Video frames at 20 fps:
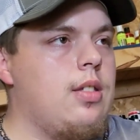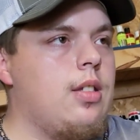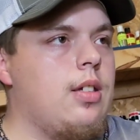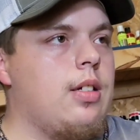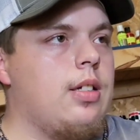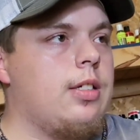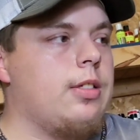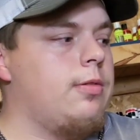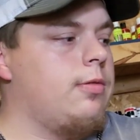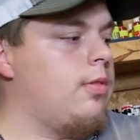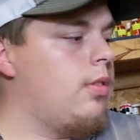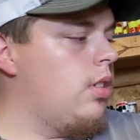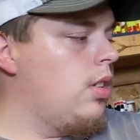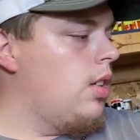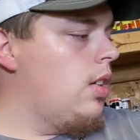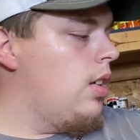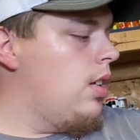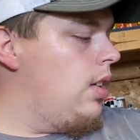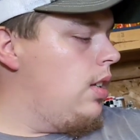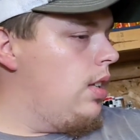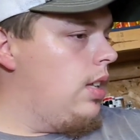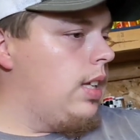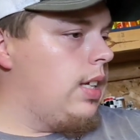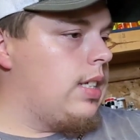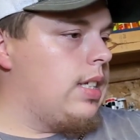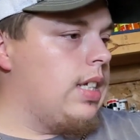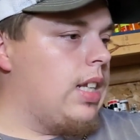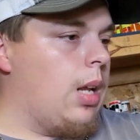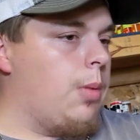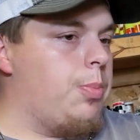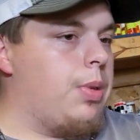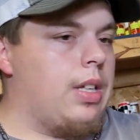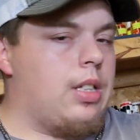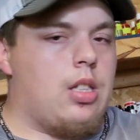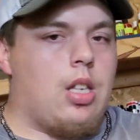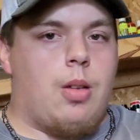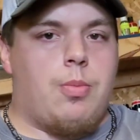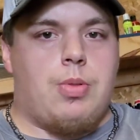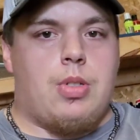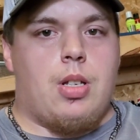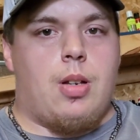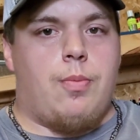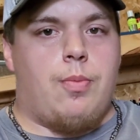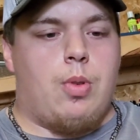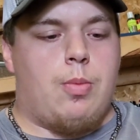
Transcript: Like I said, I picked up some